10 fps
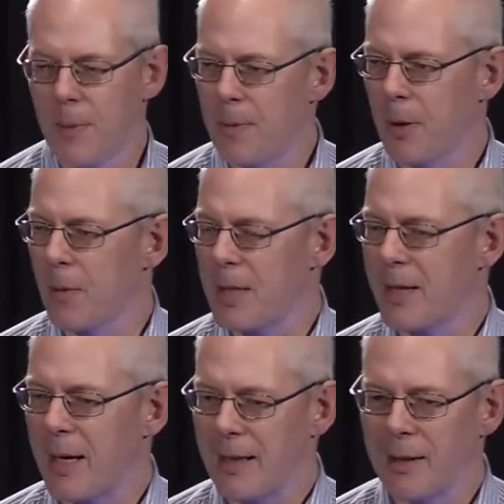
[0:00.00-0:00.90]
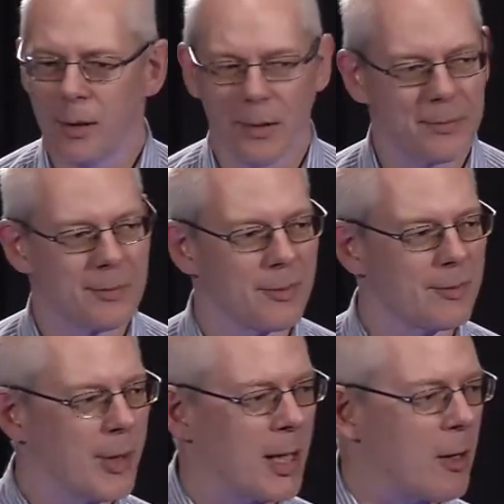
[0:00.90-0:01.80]
people always say,
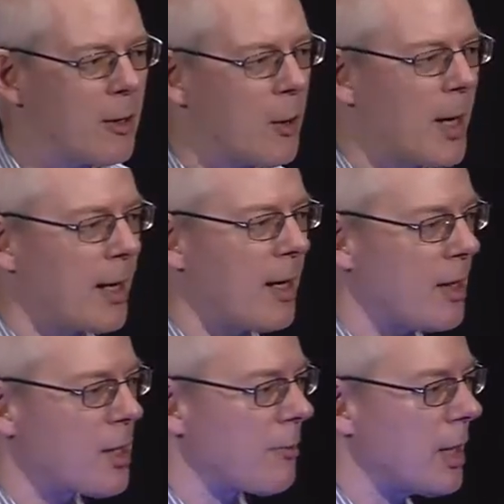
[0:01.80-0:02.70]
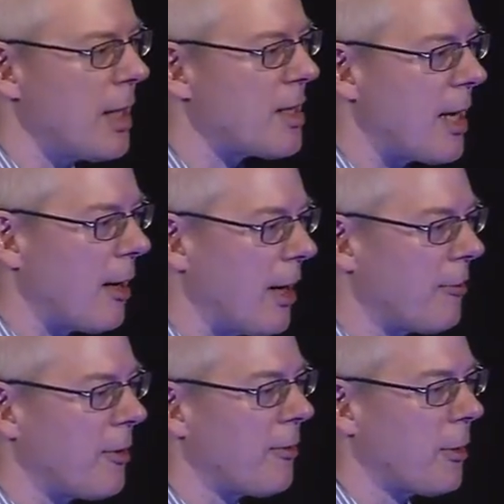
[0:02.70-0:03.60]
we can't quite get this release out
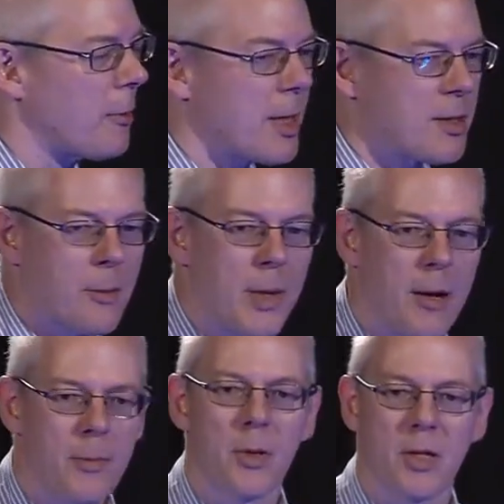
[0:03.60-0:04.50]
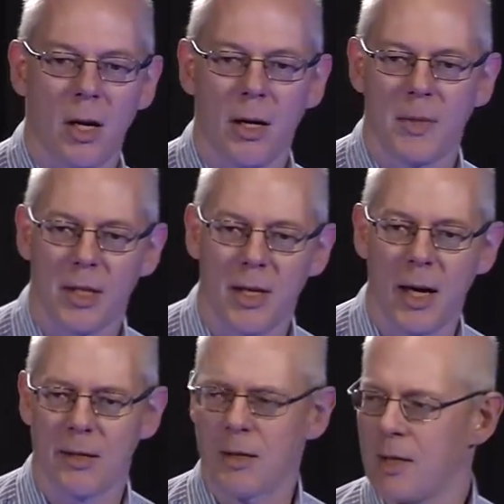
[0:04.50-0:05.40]
every 4 weeks. Can we have more time to
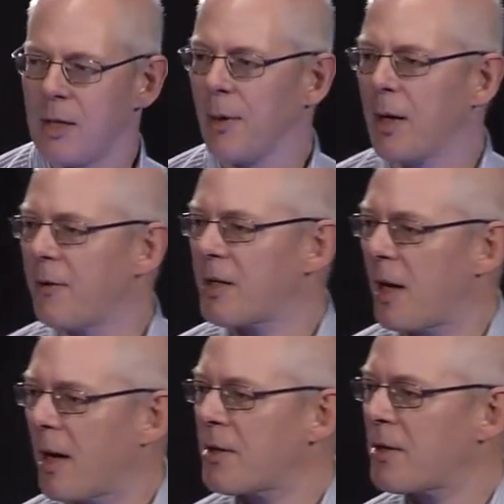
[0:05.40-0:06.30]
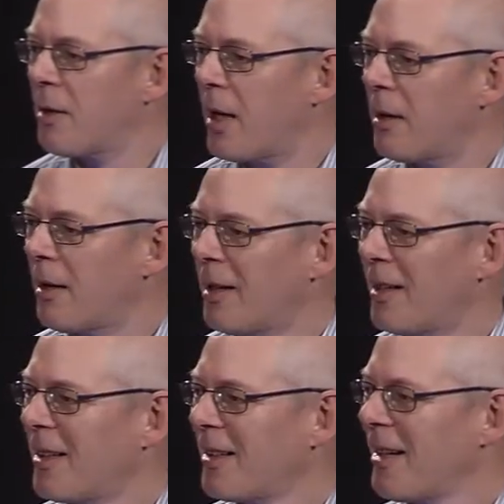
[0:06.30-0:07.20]
test? Has anyone ever asked you that?
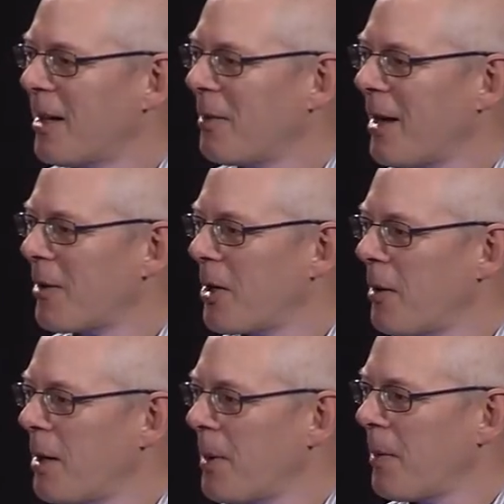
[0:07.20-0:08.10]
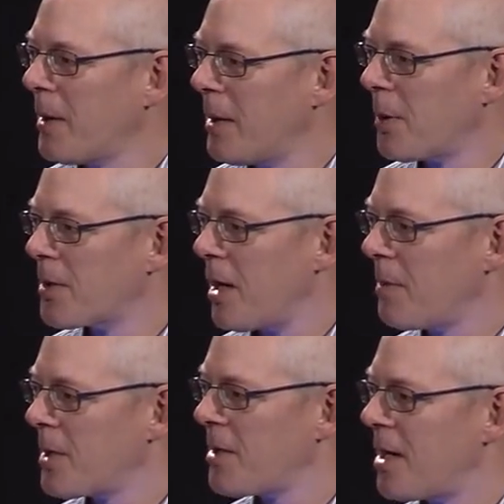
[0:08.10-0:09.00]
QA people, we need more
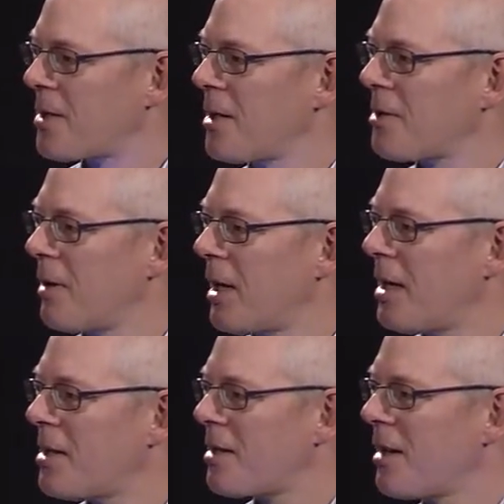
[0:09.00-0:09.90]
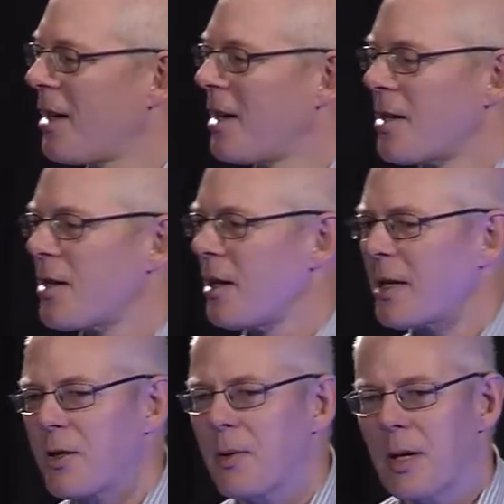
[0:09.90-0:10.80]
time to test this release. So
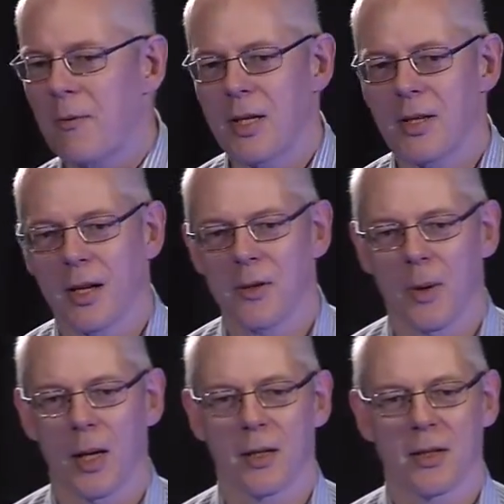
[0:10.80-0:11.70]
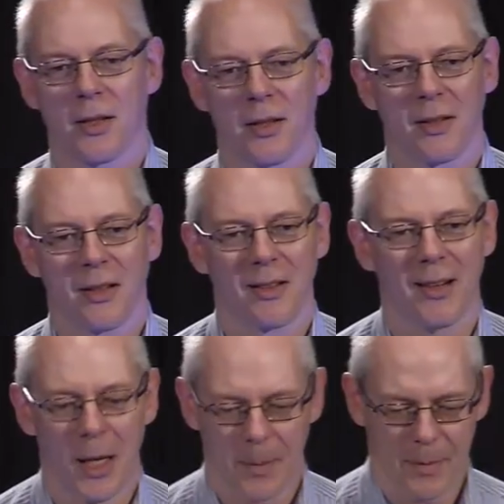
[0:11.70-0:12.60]
let's do it every 6 weeks,
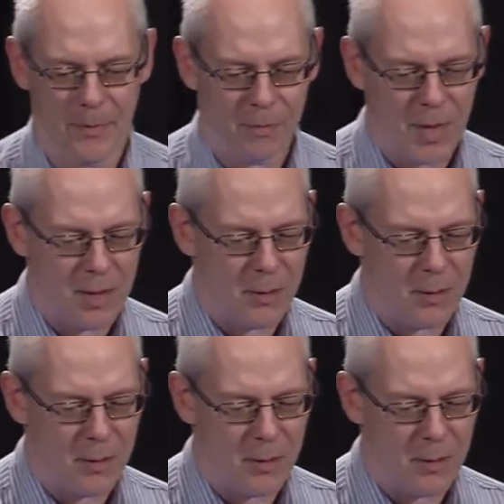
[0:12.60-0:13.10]
right? So